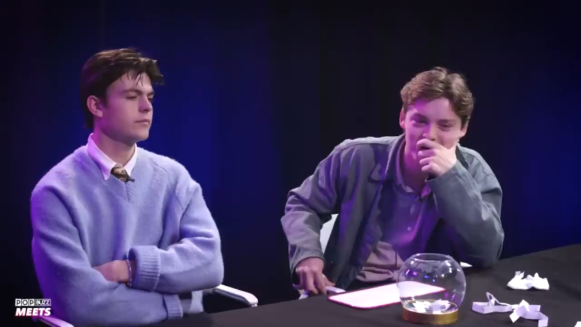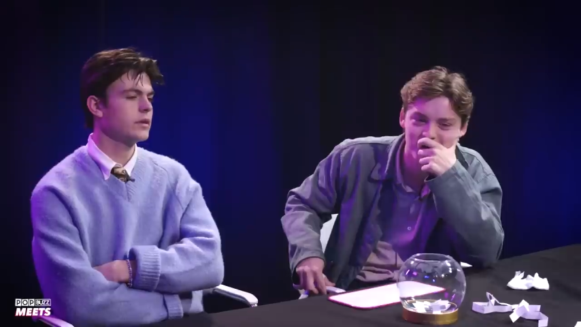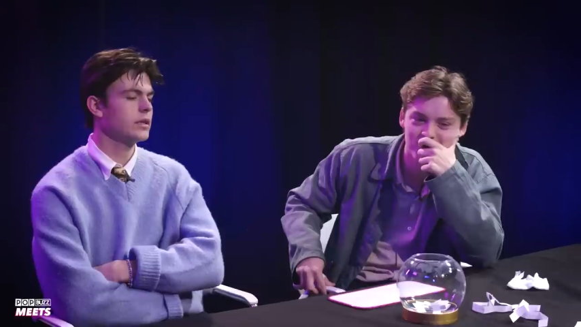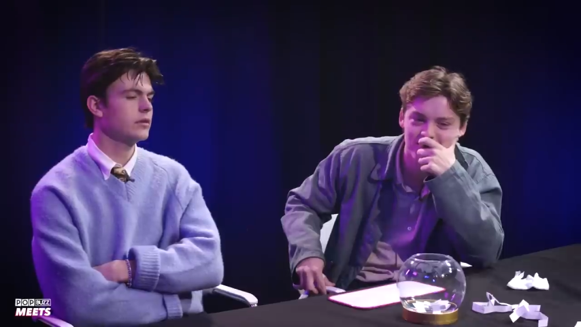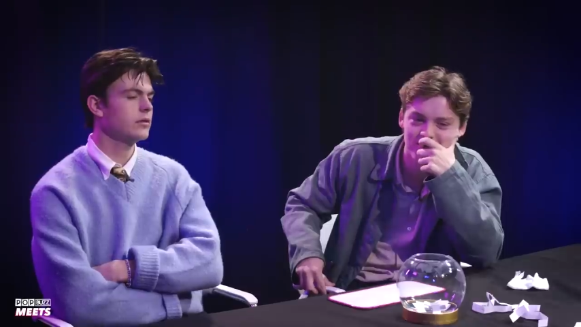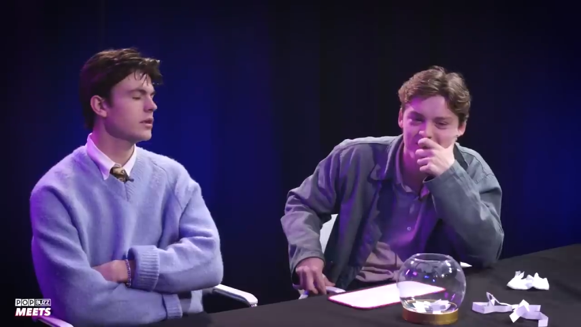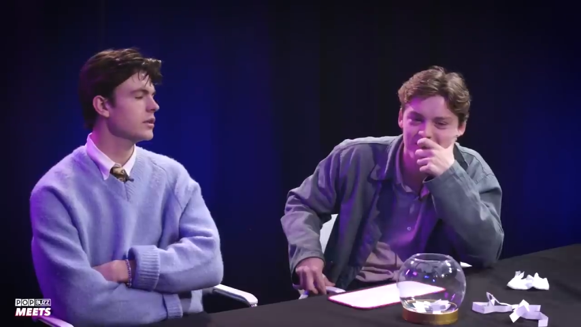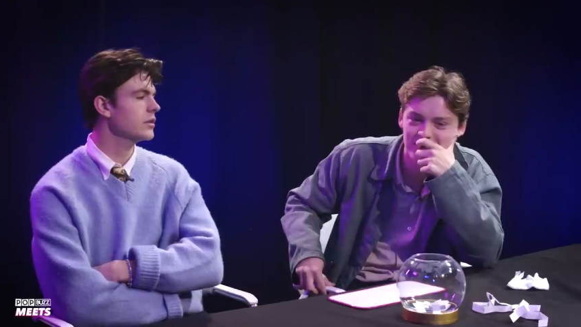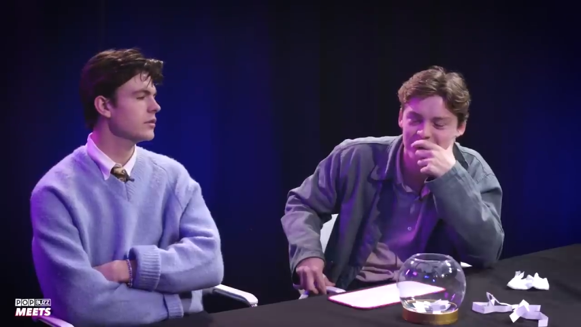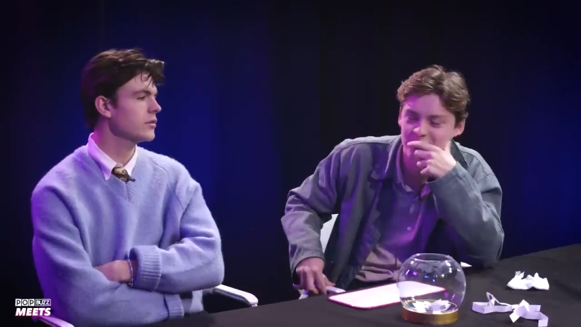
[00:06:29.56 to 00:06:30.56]
Speaker 1: It looked
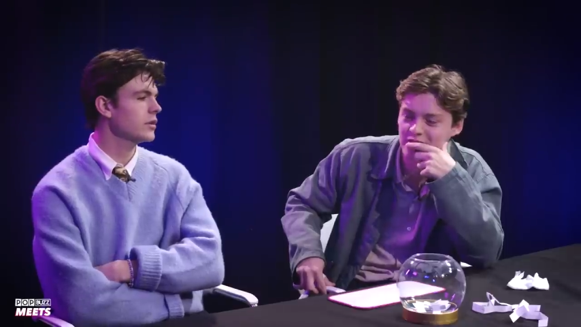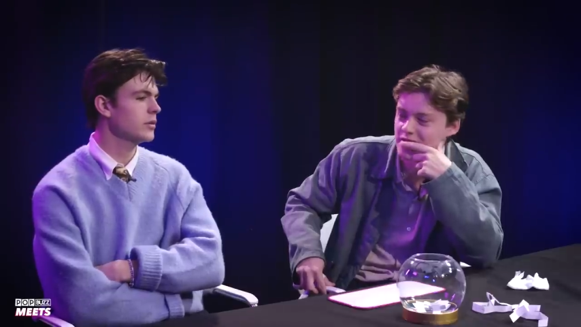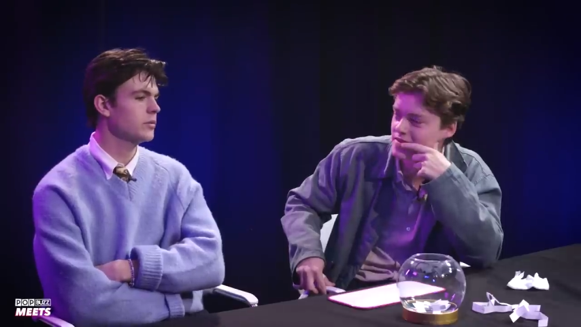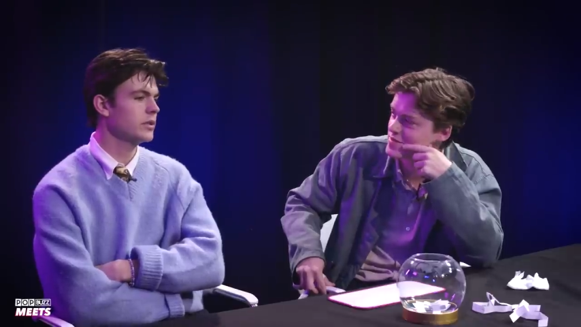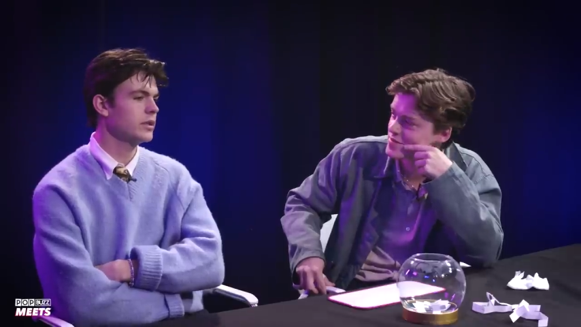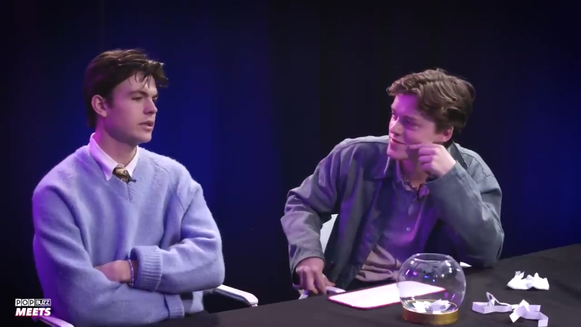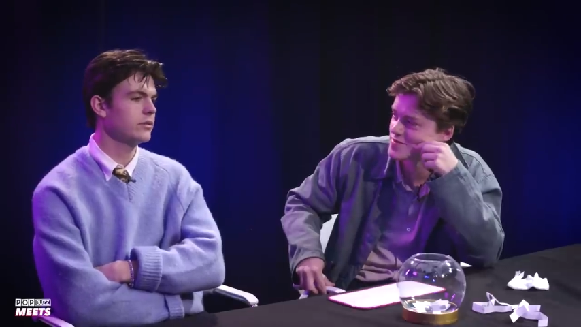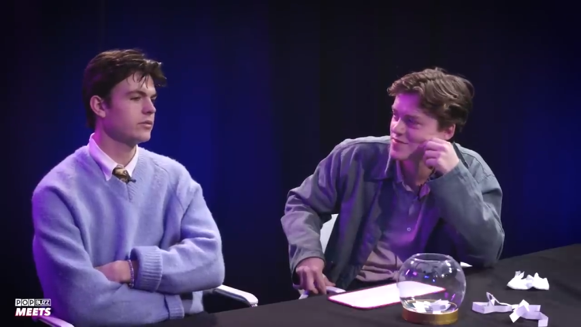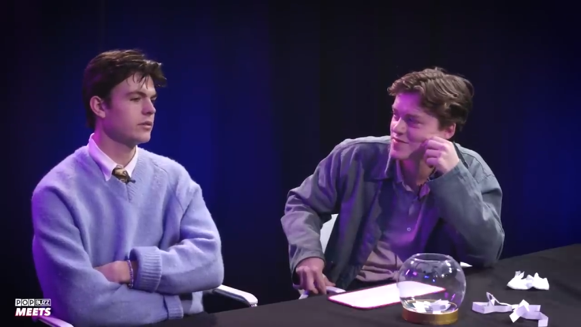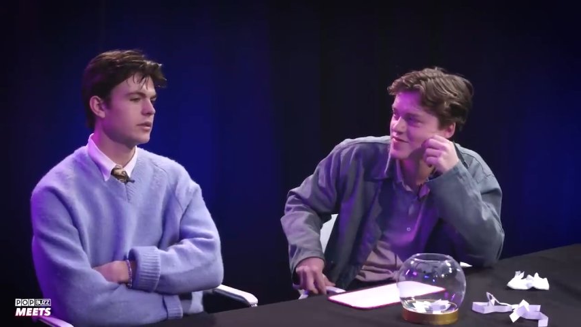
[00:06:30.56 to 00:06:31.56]
like quite a weird
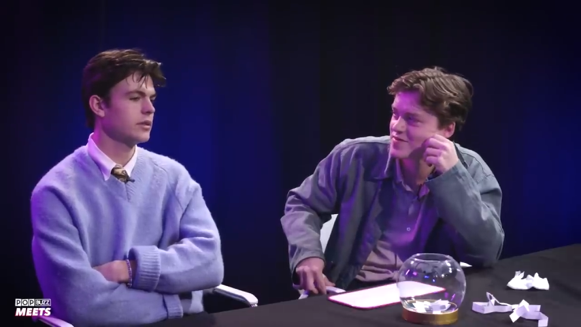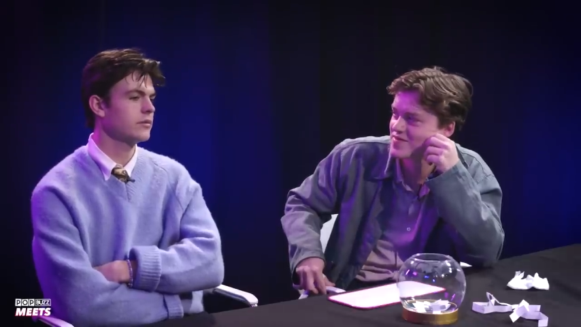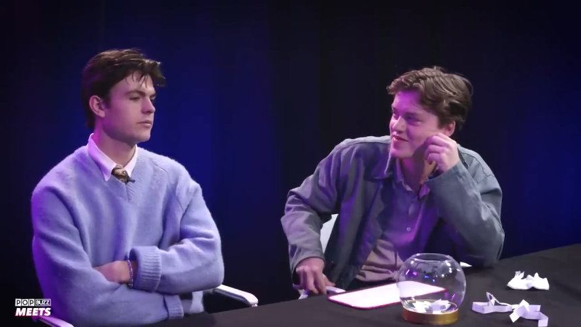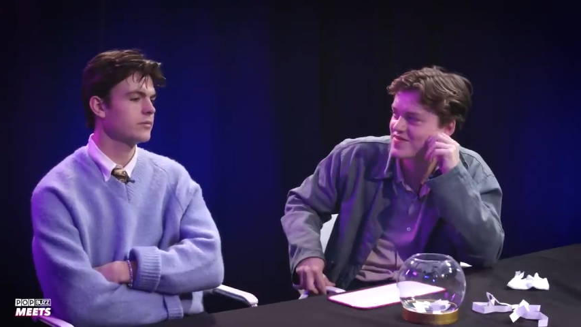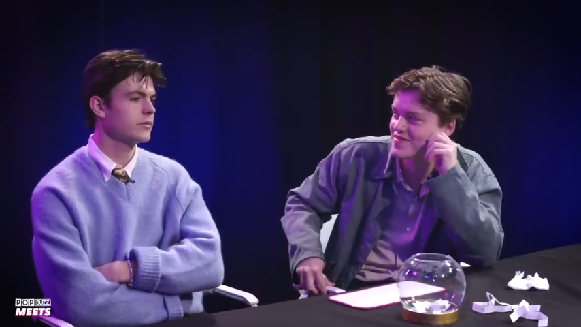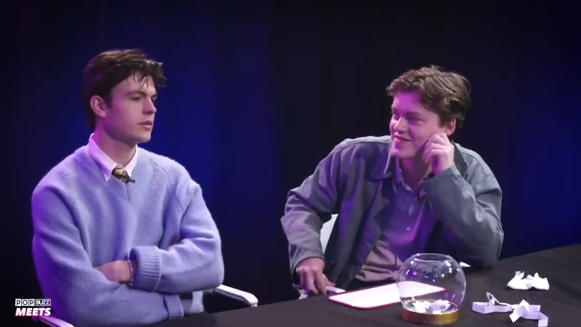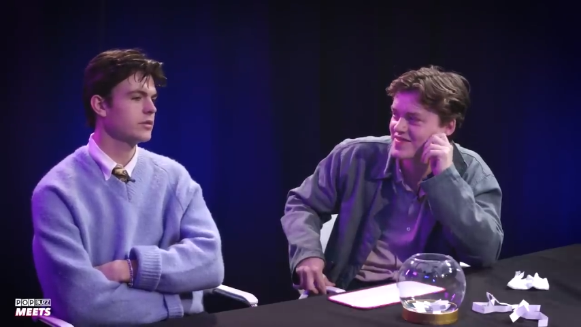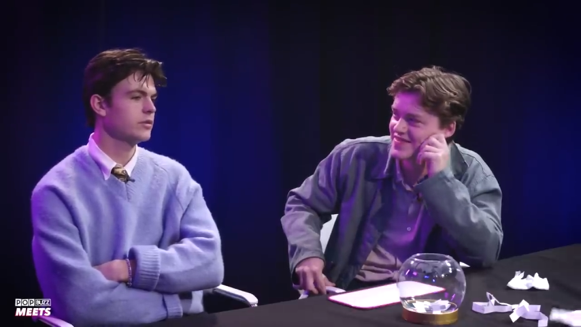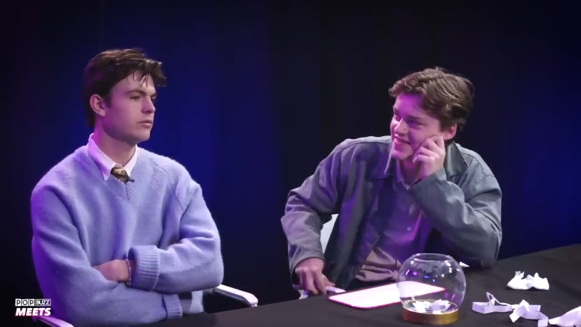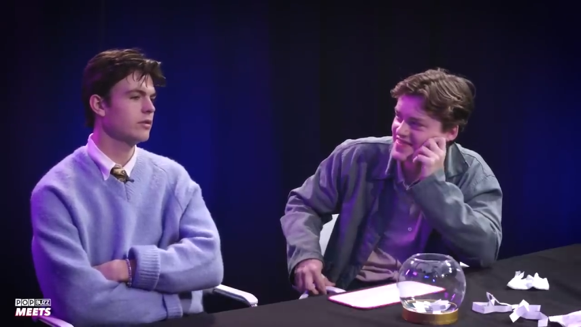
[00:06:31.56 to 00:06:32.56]
answer, that.
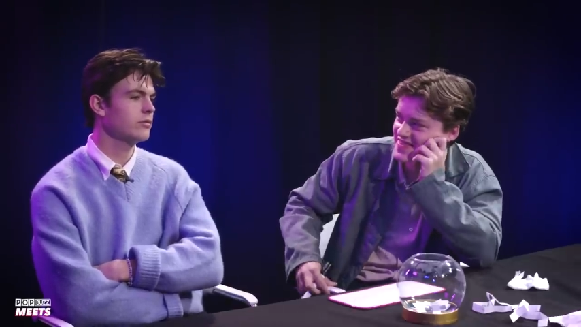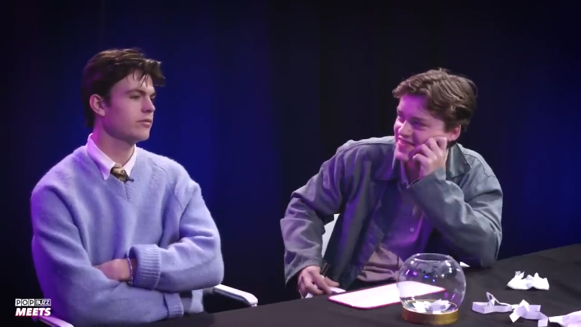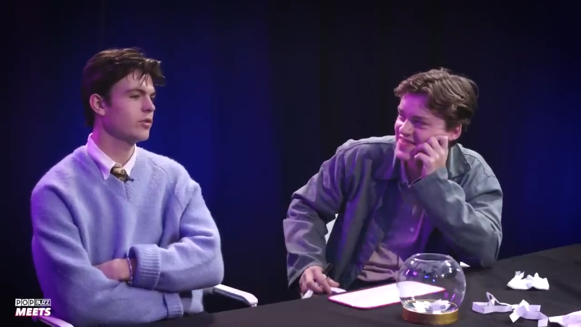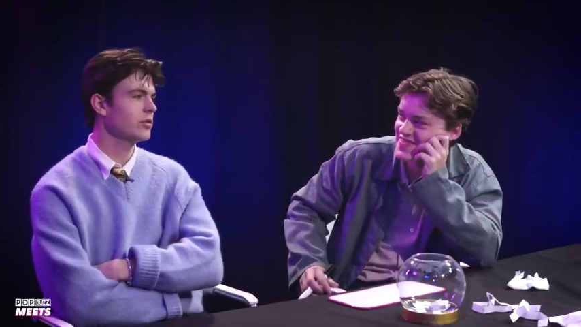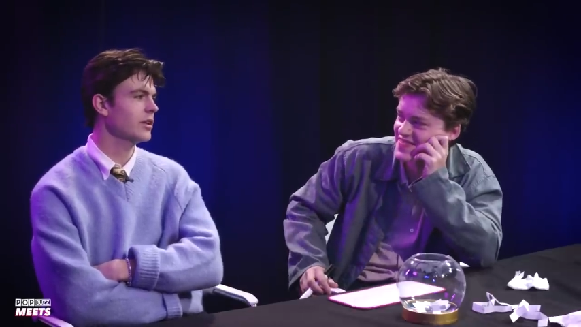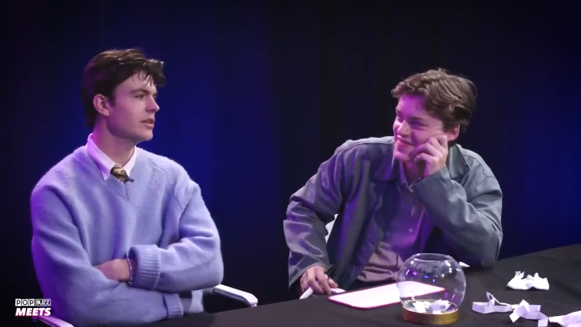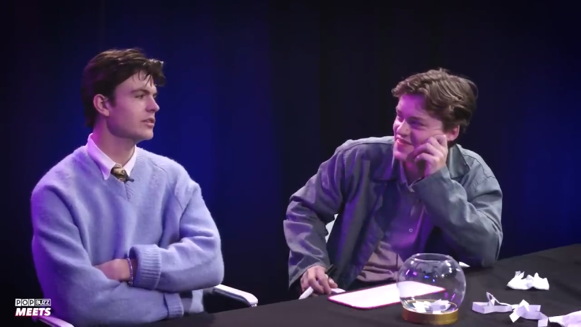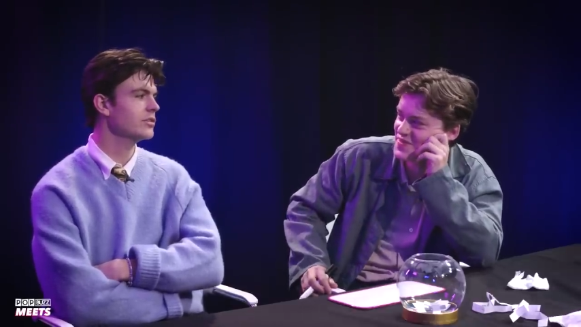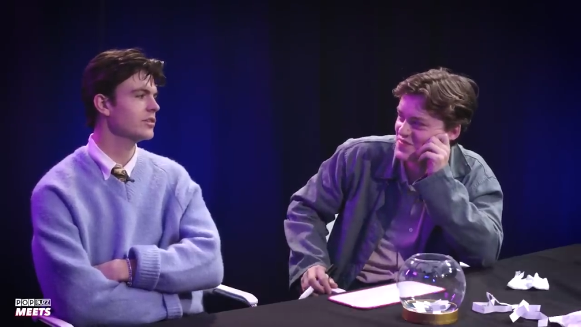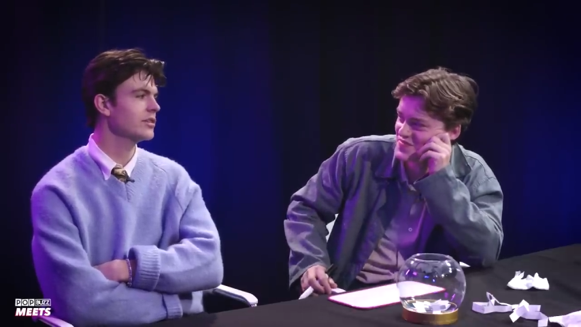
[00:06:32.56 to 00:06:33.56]
Because he wrote 4 letters.